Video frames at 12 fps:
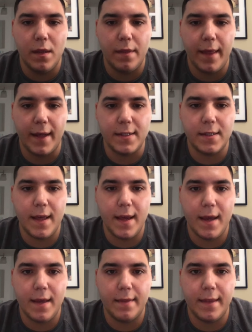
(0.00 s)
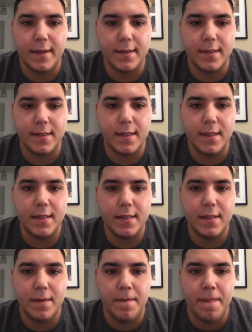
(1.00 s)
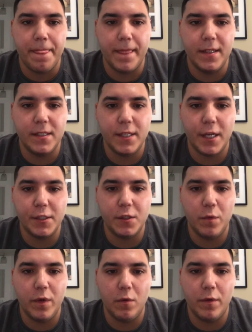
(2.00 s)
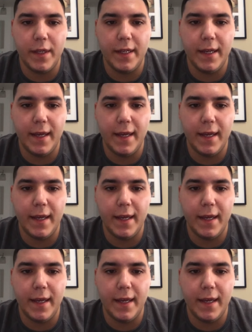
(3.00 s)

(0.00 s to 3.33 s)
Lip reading: that's that. This is this. This section, we don't need it